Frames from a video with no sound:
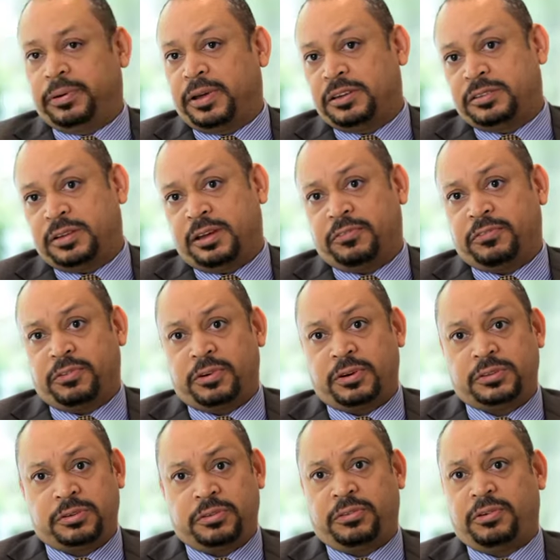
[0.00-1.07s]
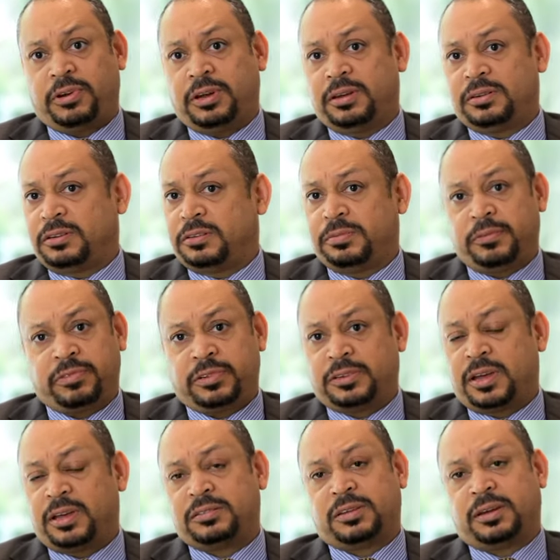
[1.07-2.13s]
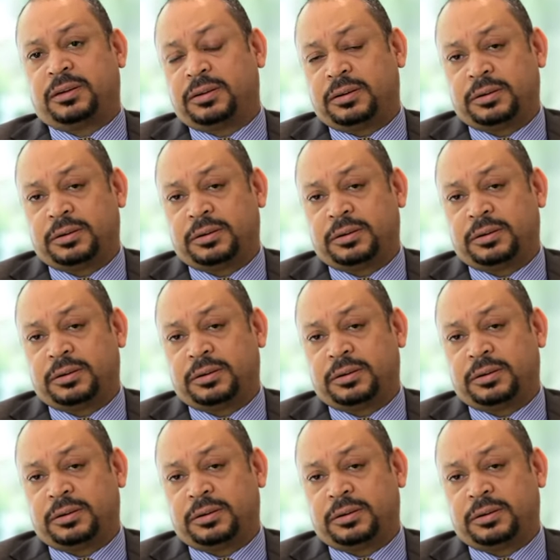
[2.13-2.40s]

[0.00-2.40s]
place now for two or three years and it's been fantastic.